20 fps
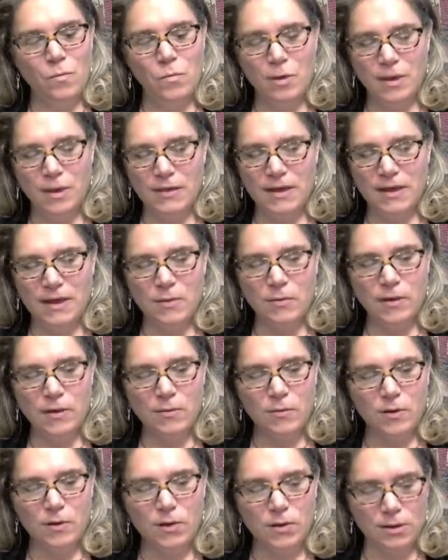Well, I think
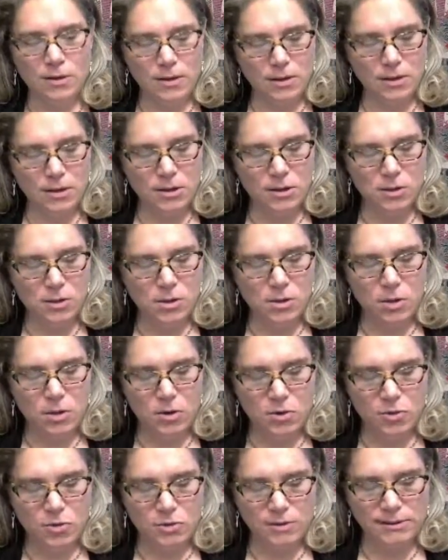we will
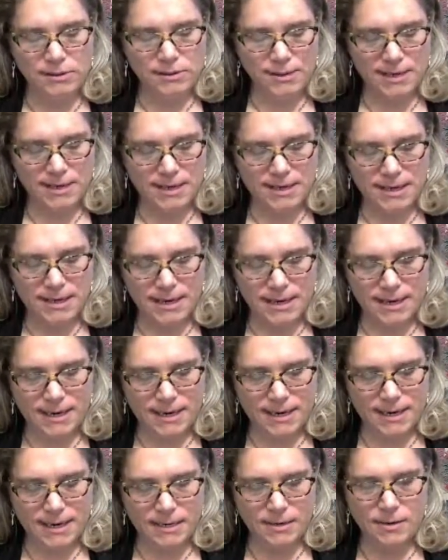close
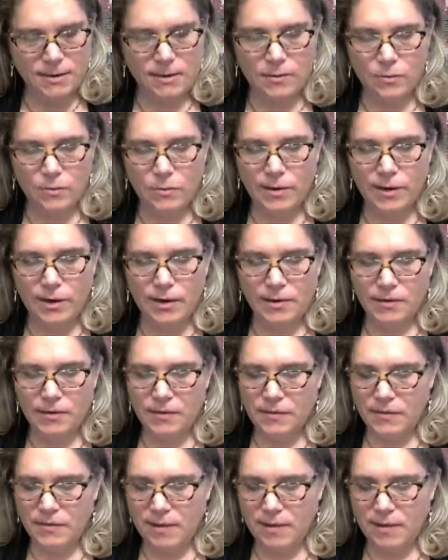today with